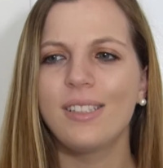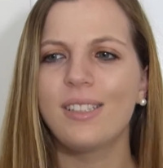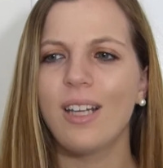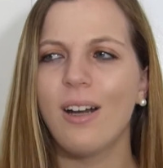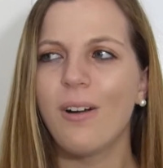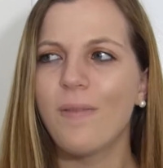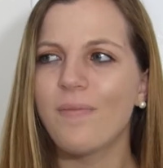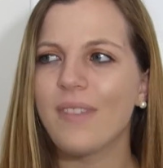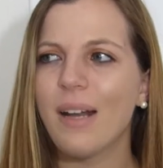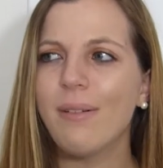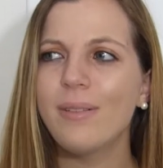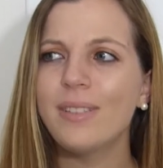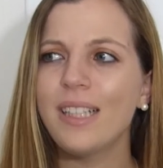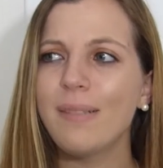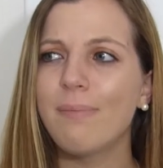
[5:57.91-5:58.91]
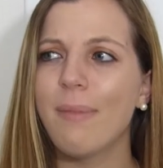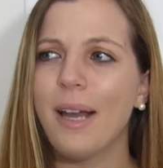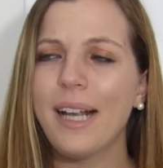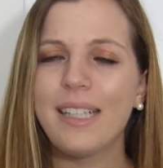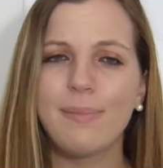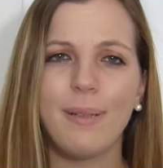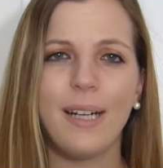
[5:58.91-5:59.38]
so that was like
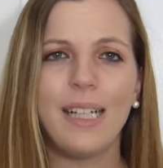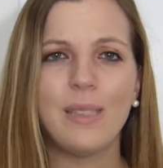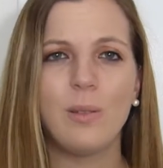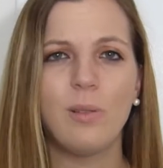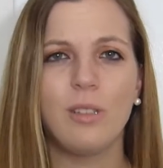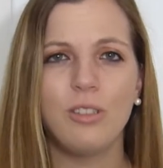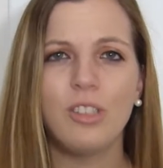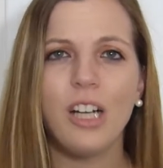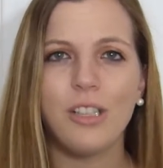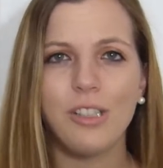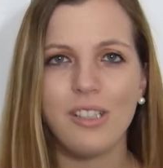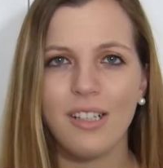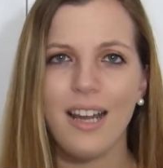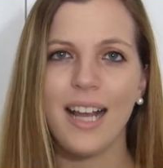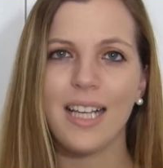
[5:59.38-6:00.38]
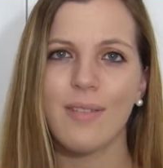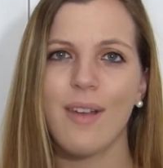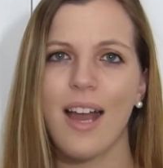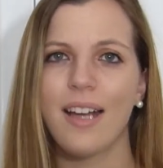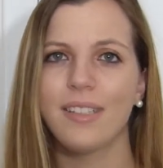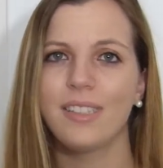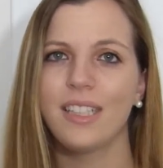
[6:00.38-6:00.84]
my experience with the judges on x
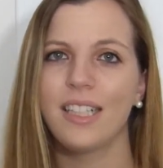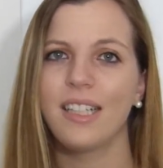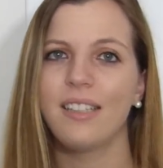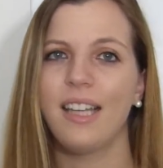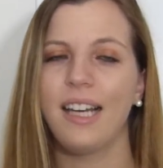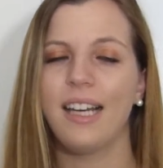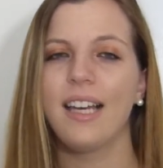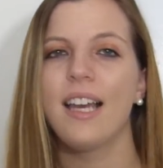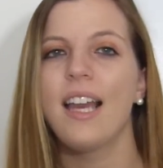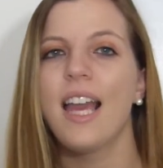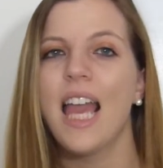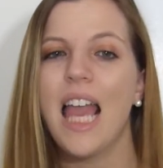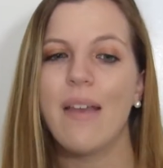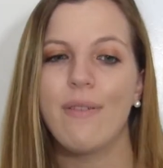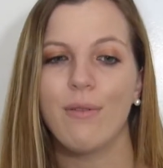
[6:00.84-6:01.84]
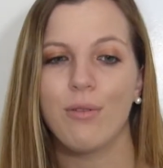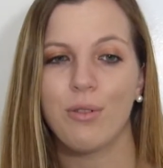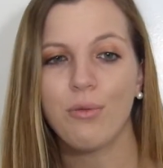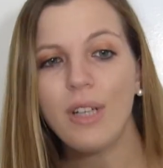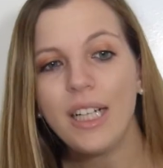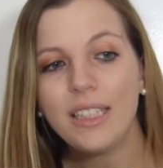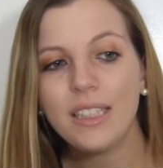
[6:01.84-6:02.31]
factor and like if it
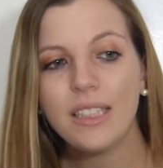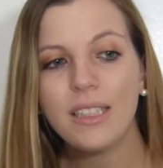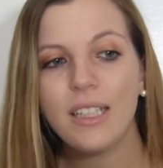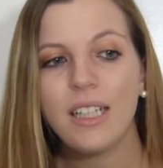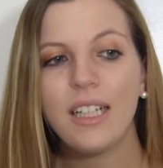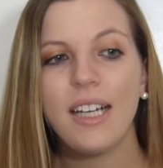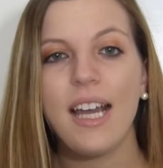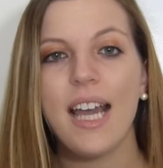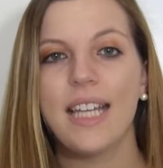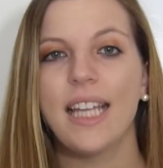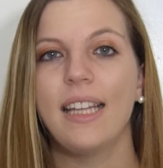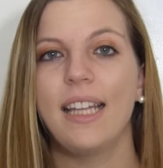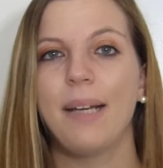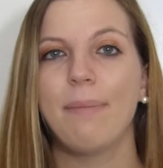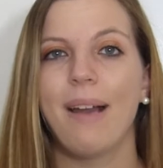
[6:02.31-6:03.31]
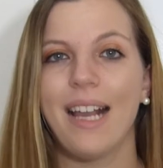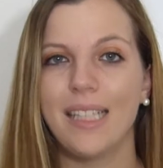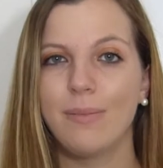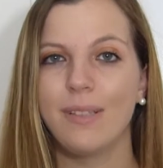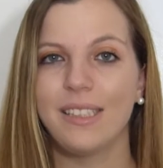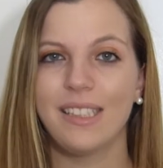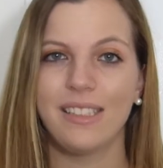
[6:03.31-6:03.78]
was rigged or not then like my
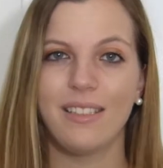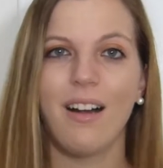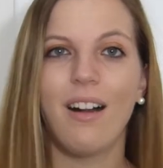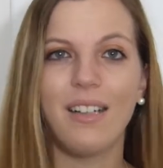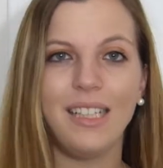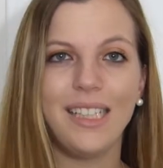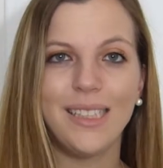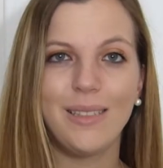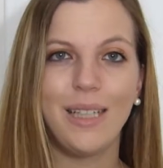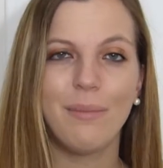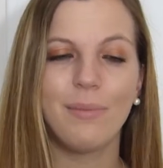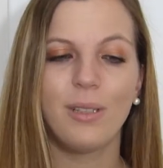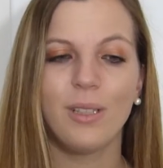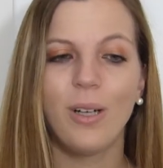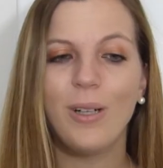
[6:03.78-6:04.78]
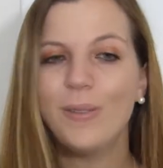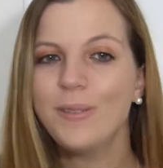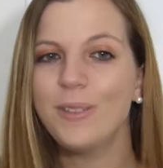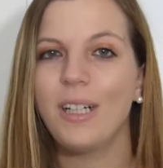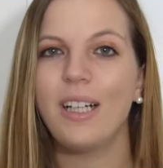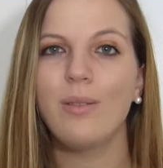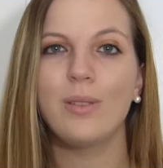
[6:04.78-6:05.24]
experience as an audience member
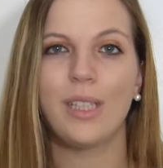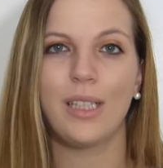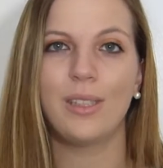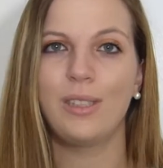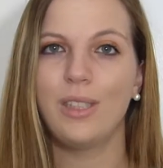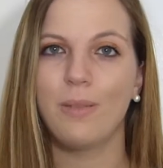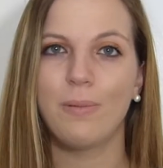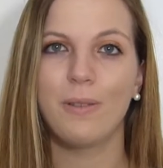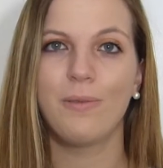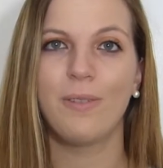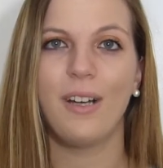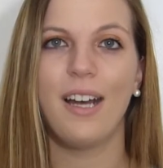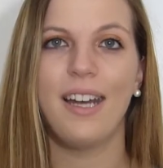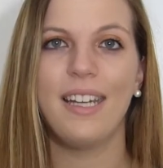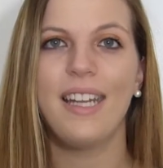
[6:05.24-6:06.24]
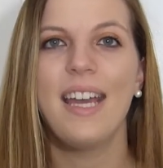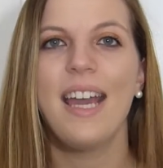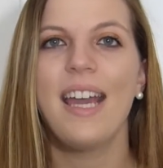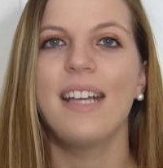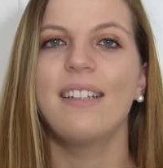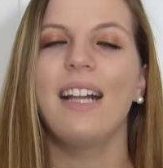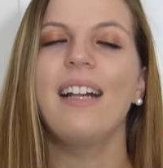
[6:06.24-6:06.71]
overall it was like super fun
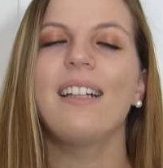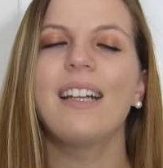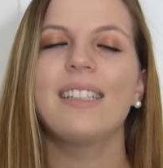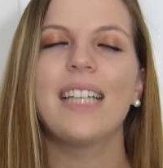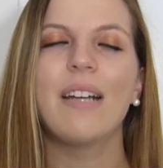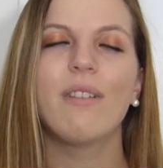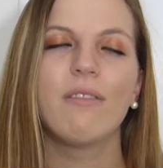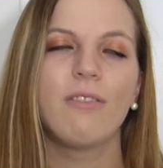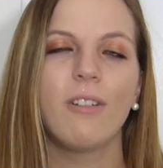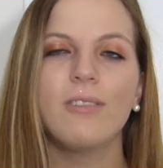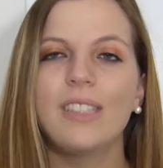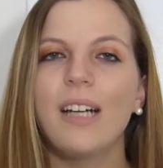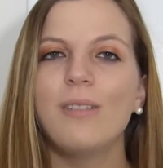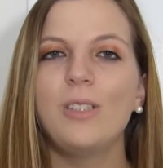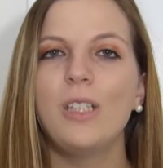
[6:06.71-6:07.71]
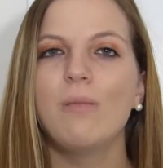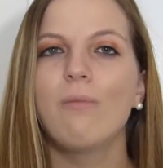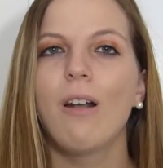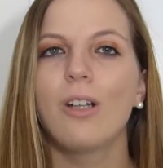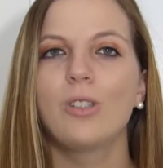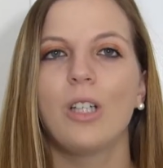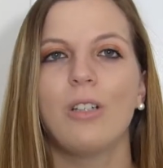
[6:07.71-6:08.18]
they didn't let us have our phones out too
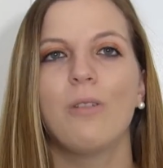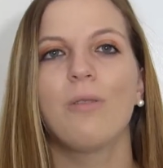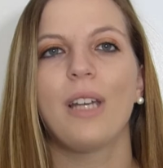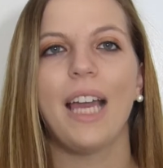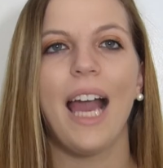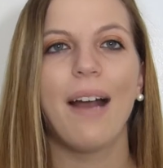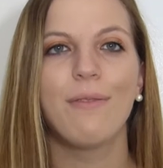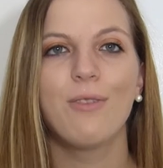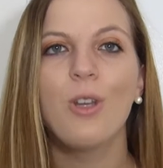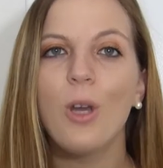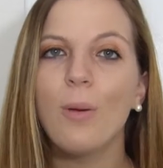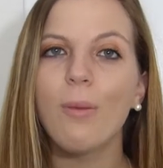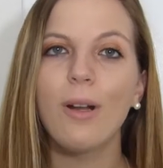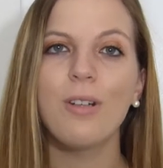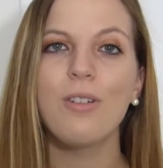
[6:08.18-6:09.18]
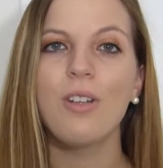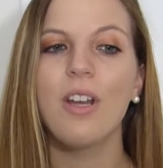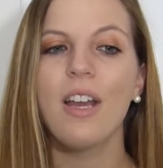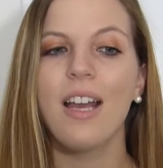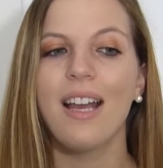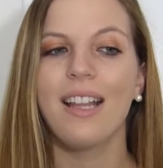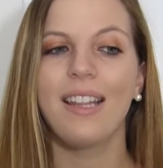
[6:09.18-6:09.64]
much so i don't really have too much
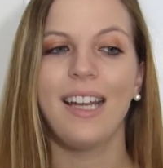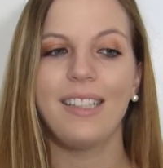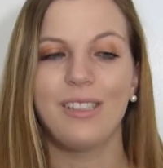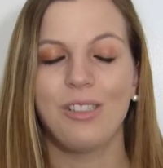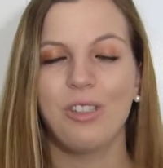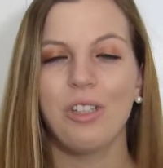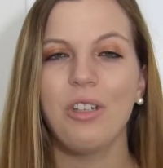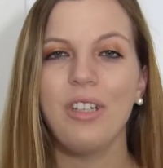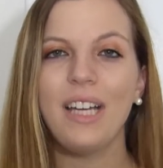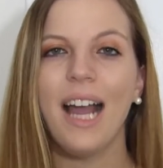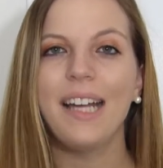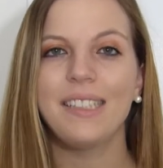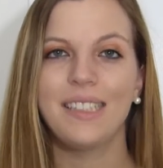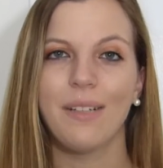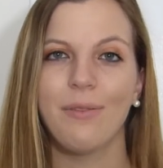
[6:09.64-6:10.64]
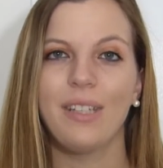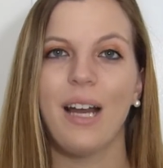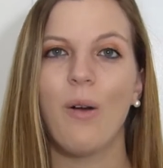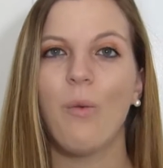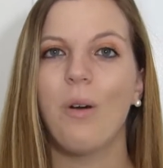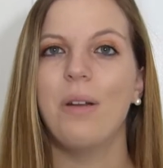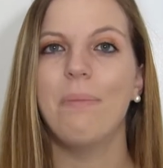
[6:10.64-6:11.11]
like to show you guys except for
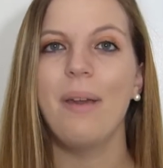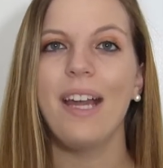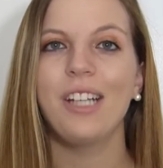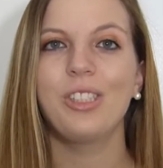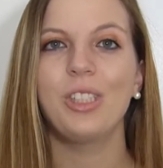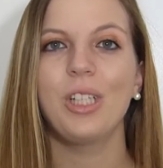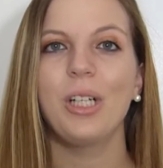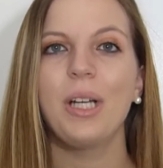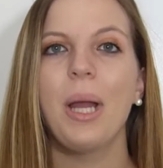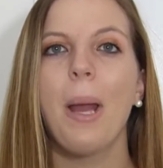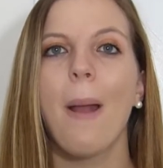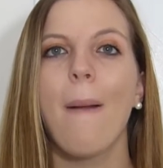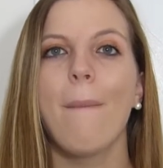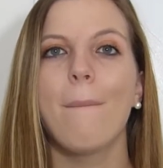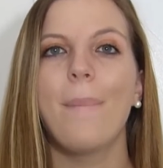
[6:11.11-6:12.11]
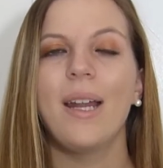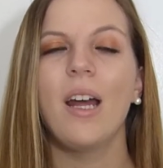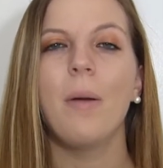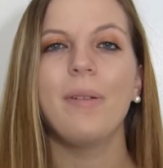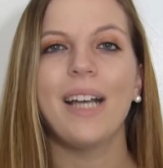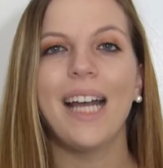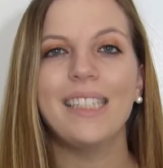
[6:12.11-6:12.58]
that one picture but I
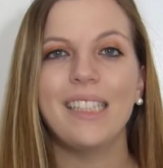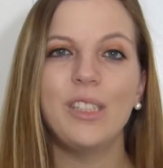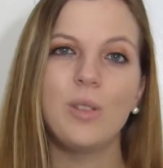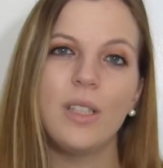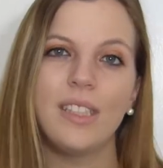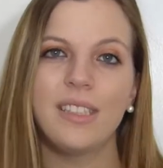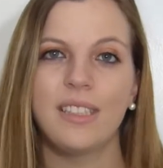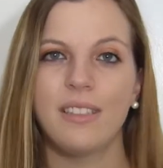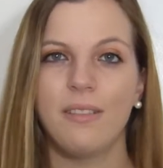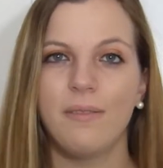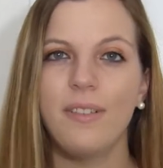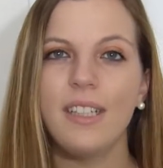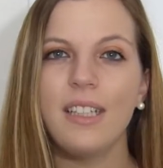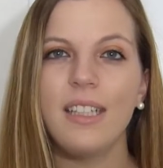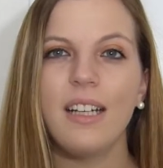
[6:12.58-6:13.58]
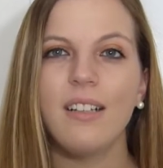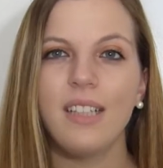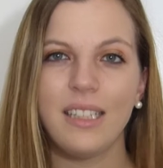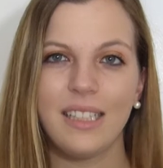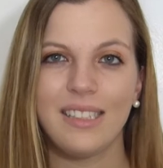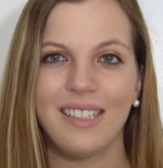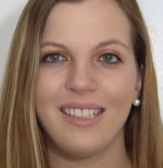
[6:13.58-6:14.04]
hope you guys enjoyed this little video,
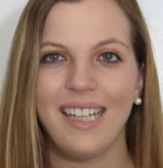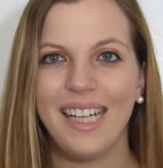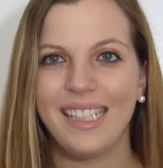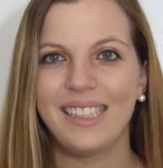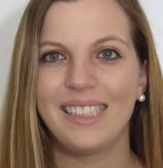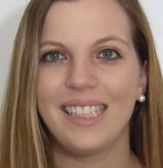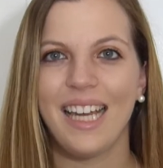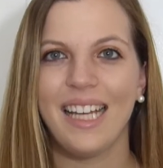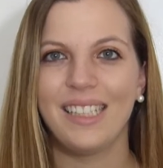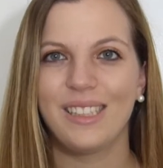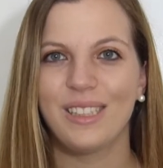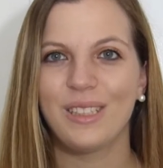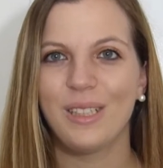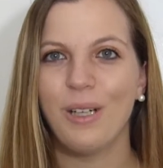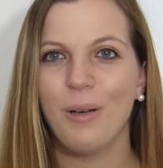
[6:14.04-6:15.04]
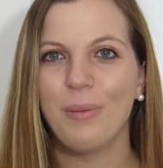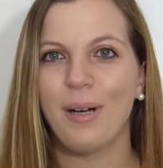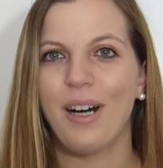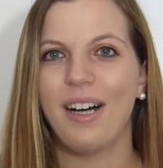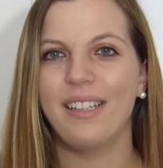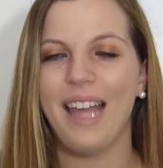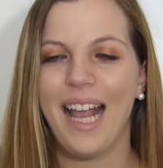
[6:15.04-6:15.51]
like this little inside scoop
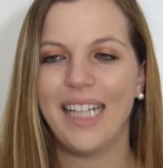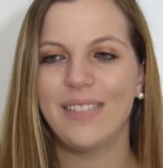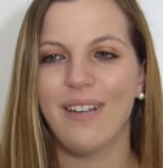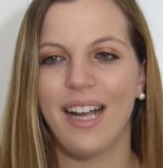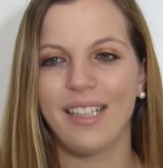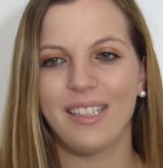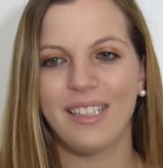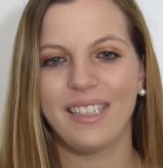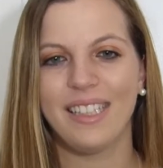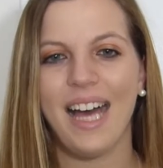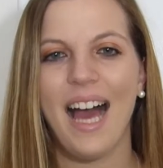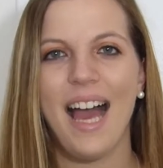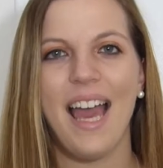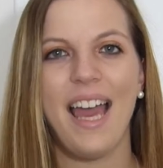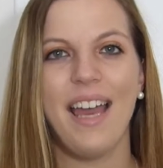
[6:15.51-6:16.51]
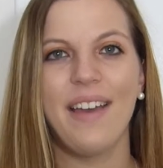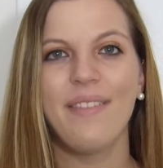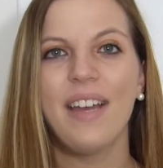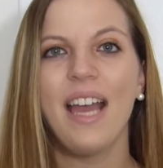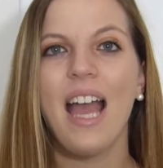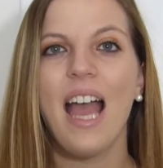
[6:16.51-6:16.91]
on the X Factor Live.